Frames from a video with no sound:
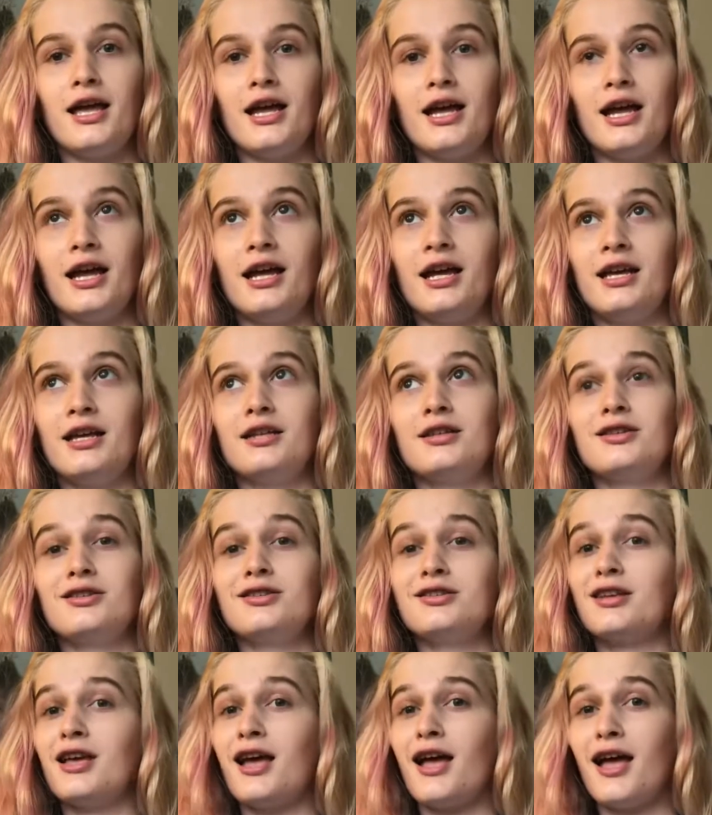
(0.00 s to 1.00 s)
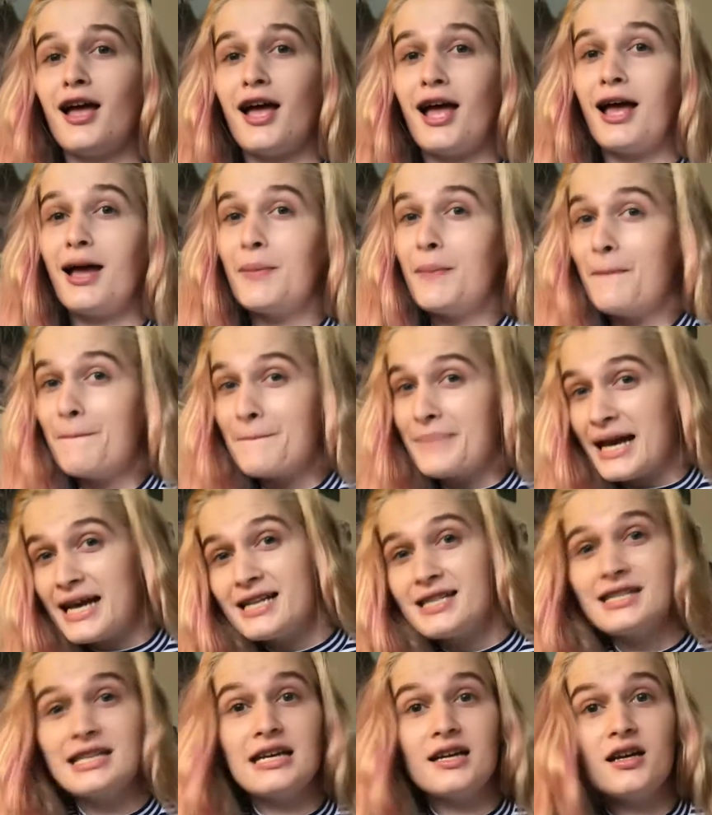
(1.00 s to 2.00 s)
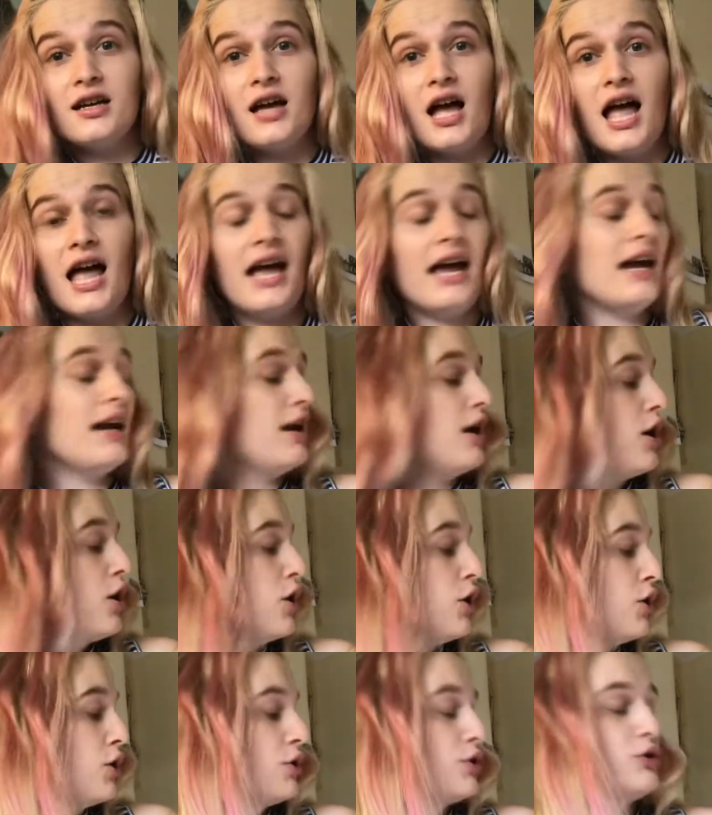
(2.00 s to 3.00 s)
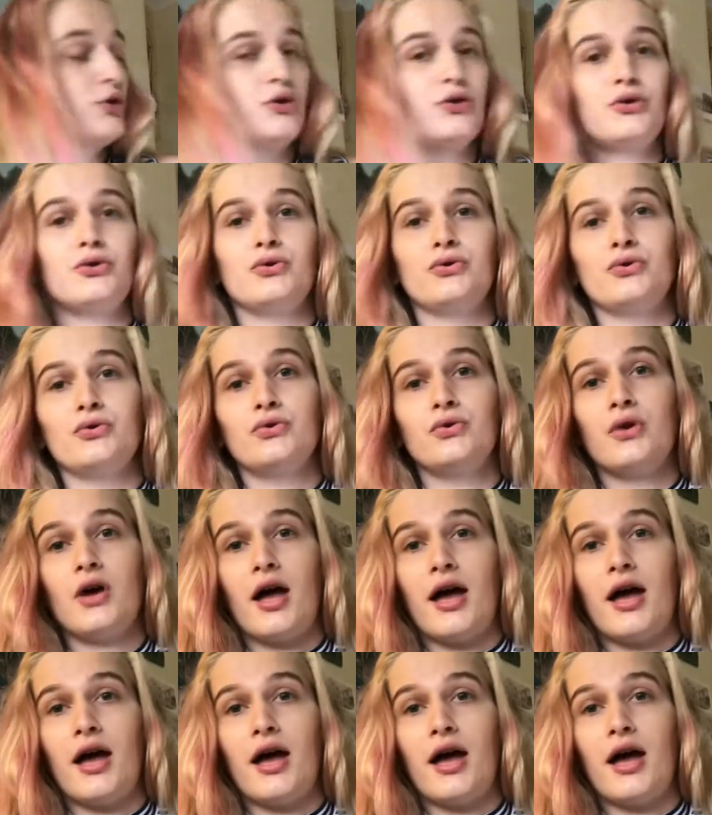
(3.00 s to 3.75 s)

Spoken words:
is a basic guide to